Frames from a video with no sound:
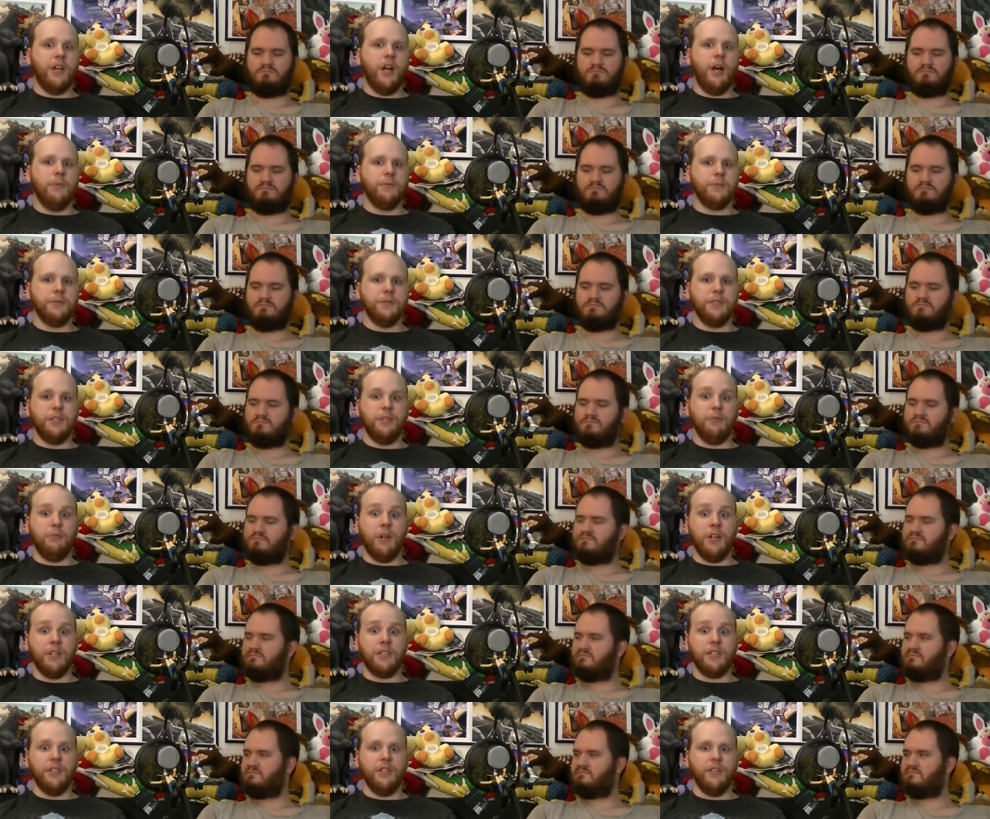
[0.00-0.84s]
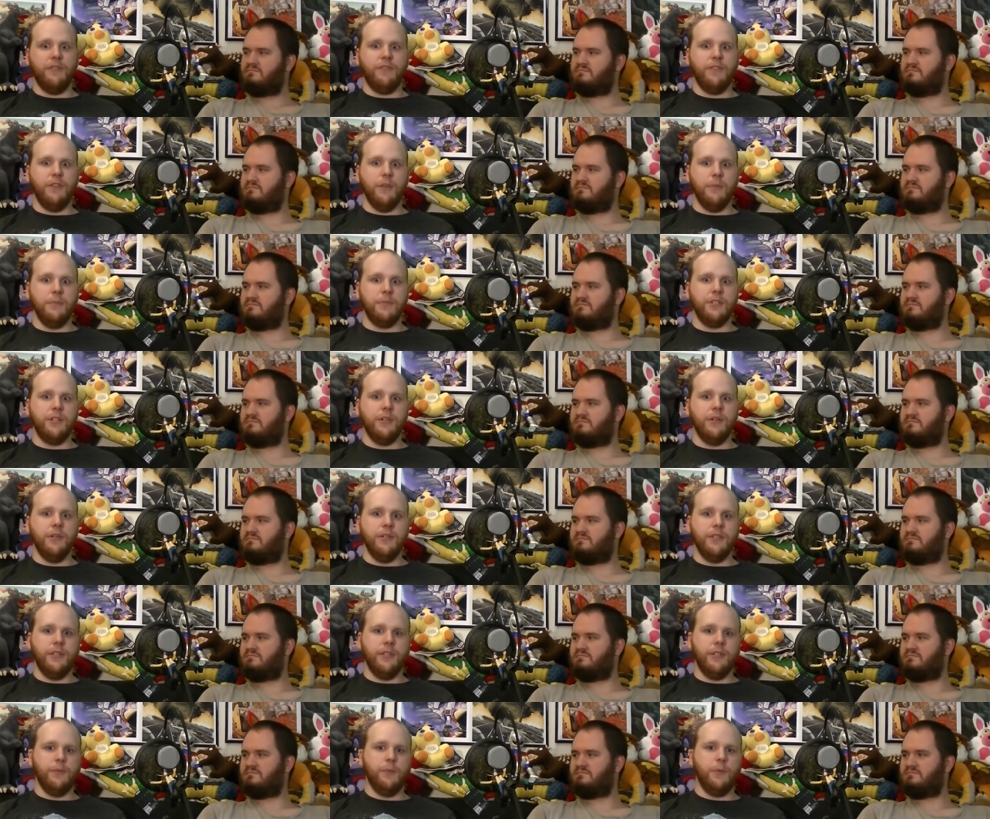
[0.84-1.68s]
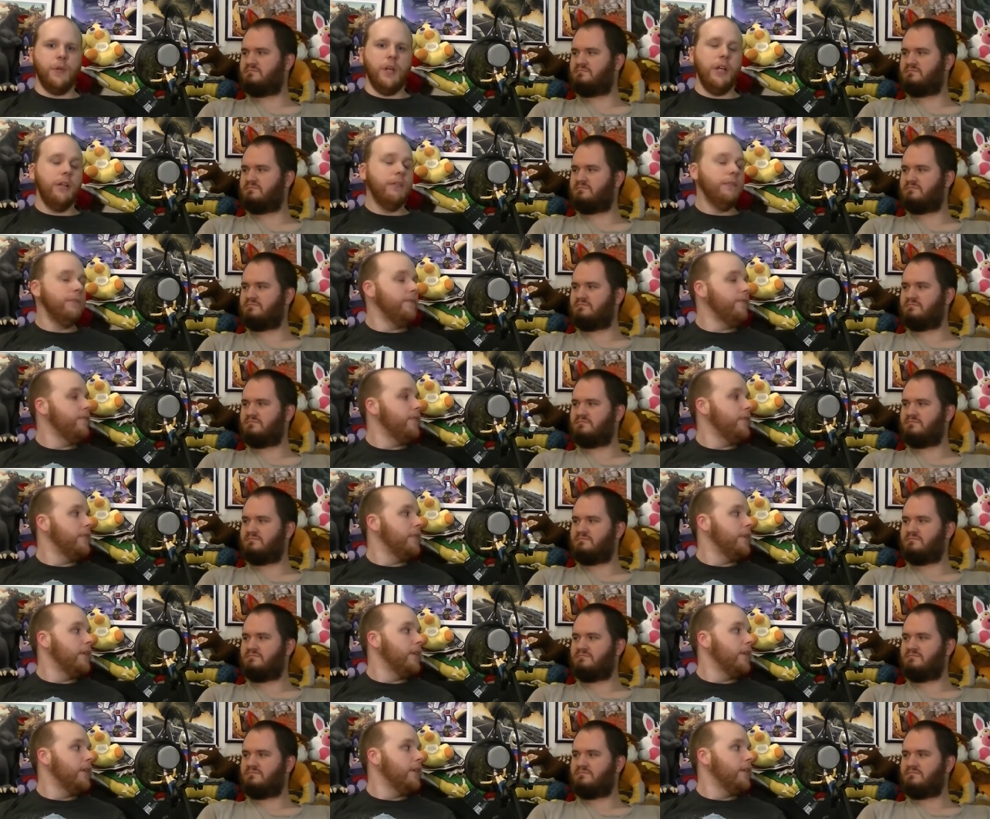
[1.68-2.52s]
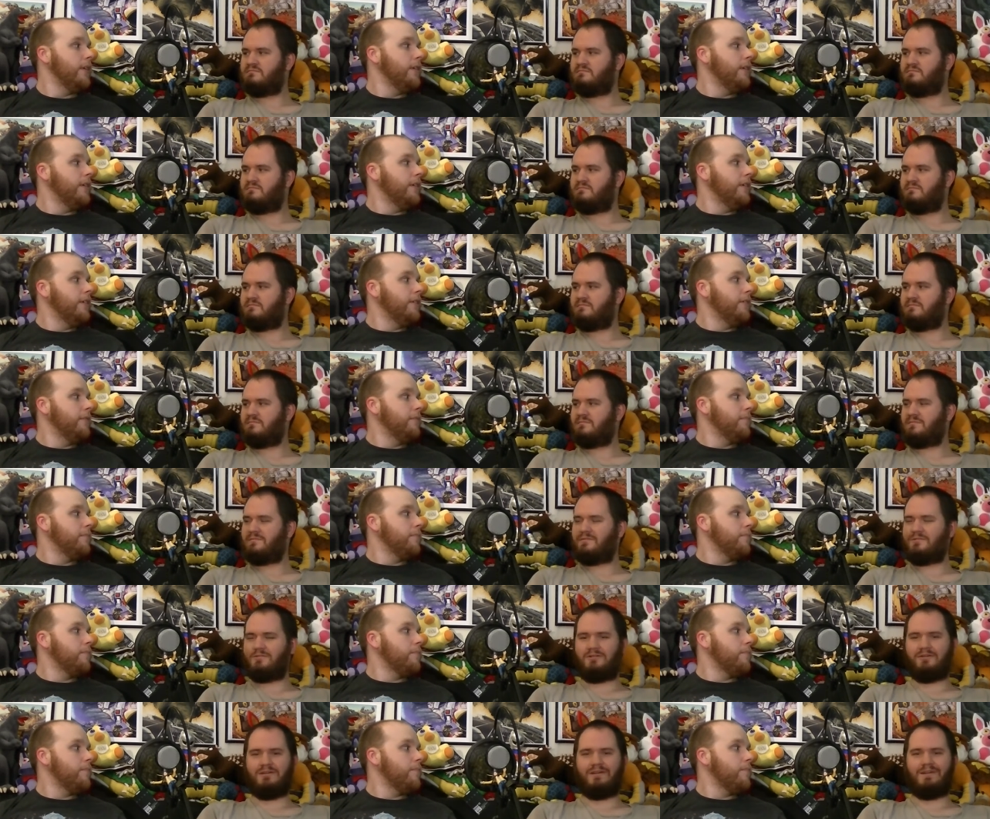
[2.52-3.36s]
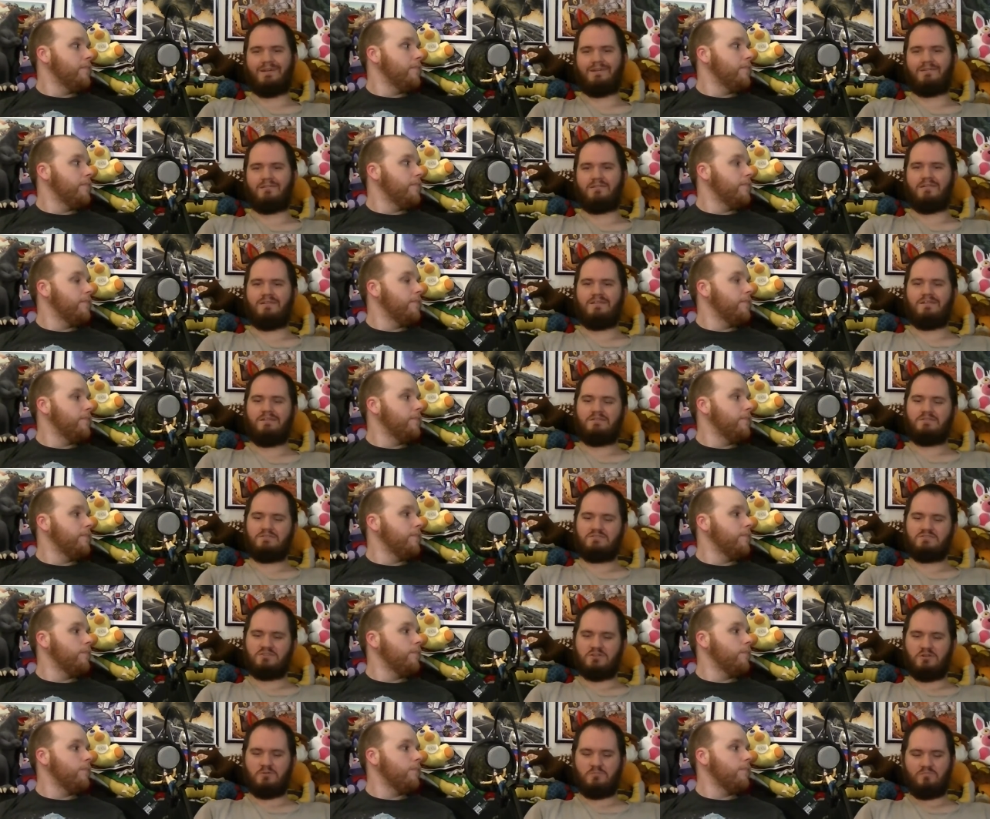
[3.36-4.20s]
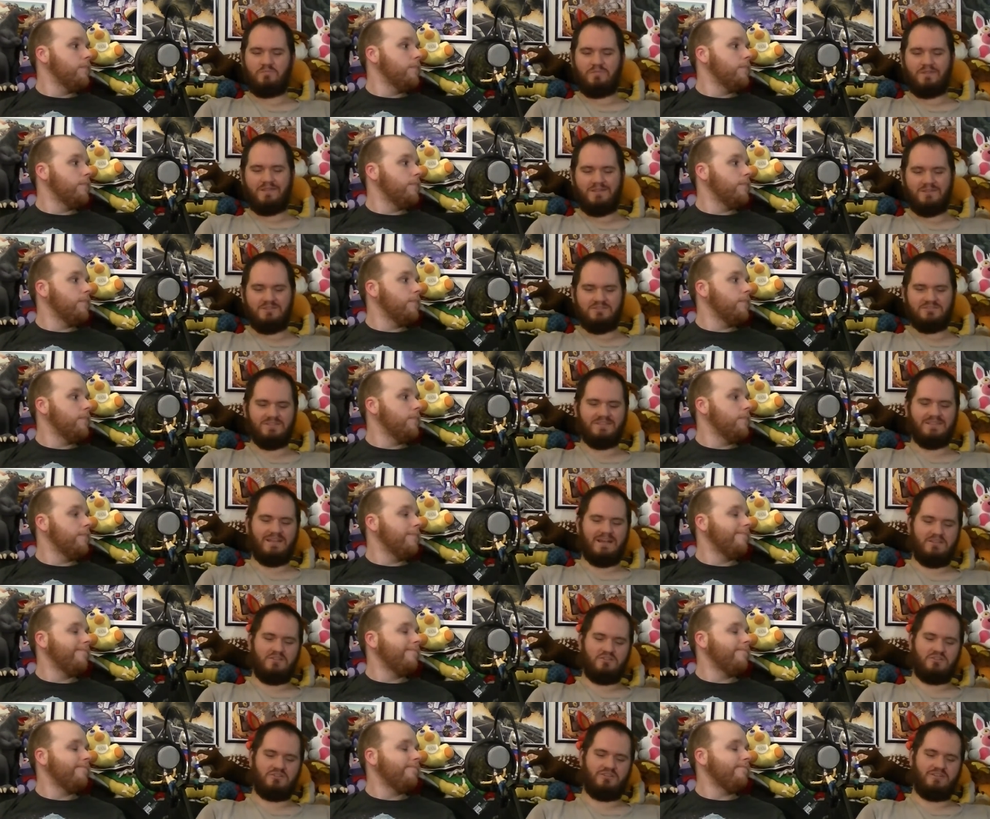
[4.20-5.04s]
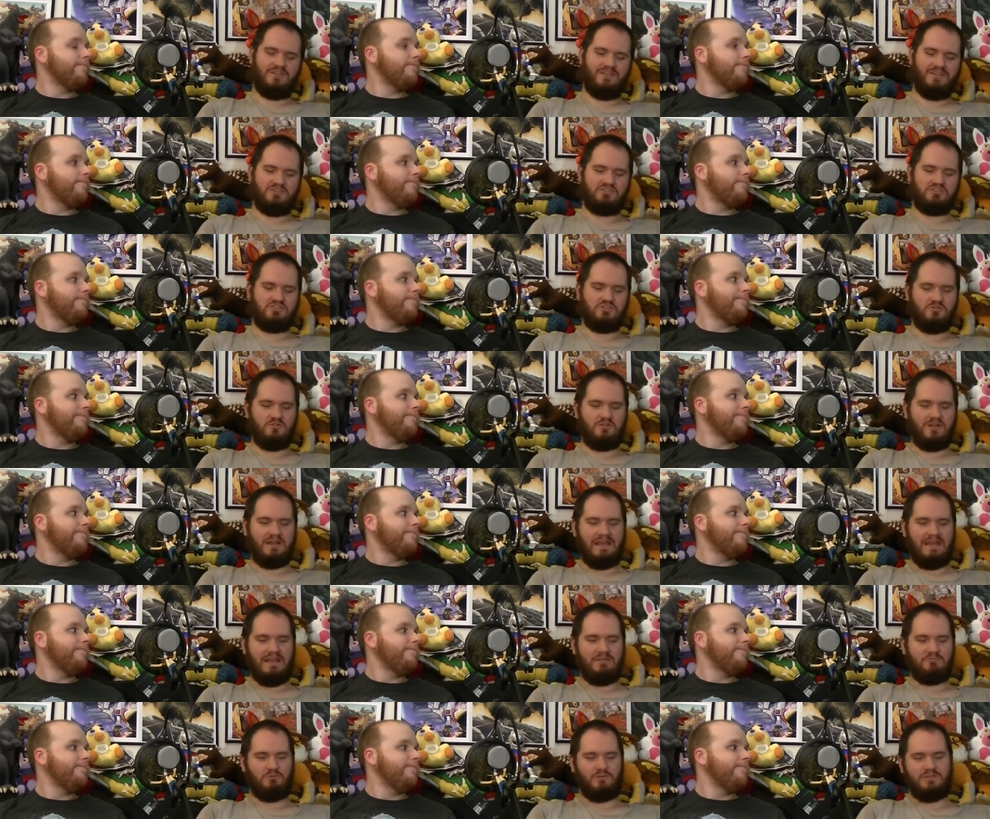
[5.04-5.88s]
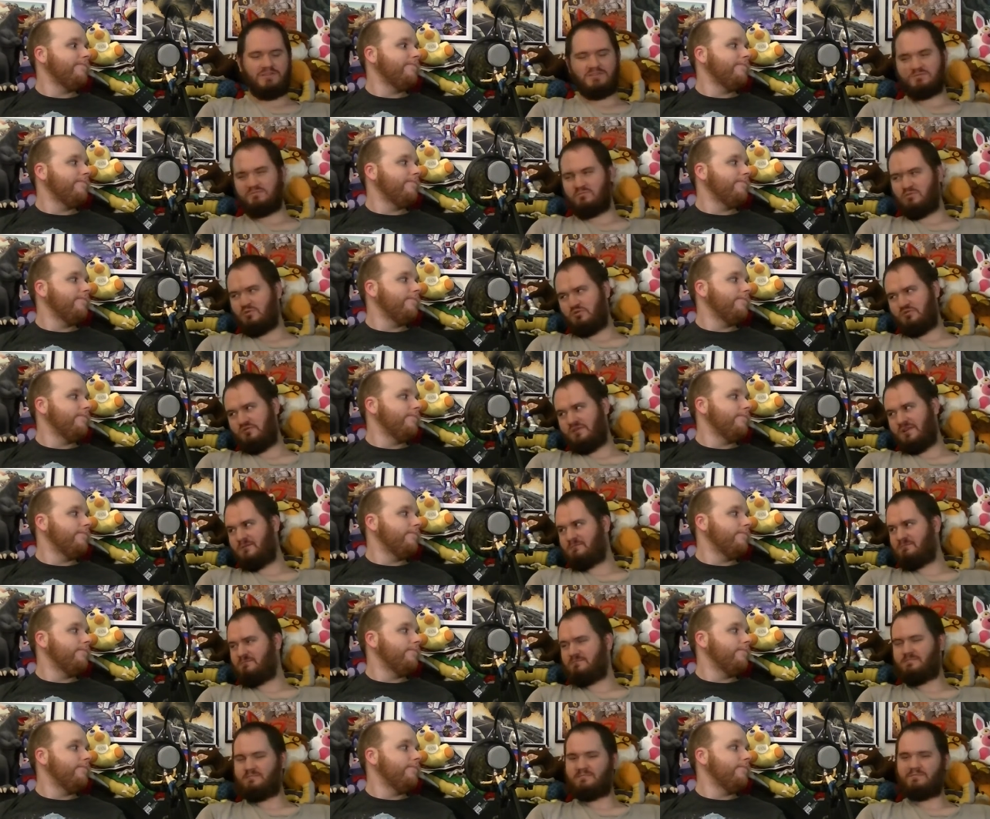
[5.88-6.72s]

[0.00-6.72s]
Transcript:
Speaker 1: helps with the rest of the film series as well. Alright,
Speaker 2: so here's another issue I had with this movie.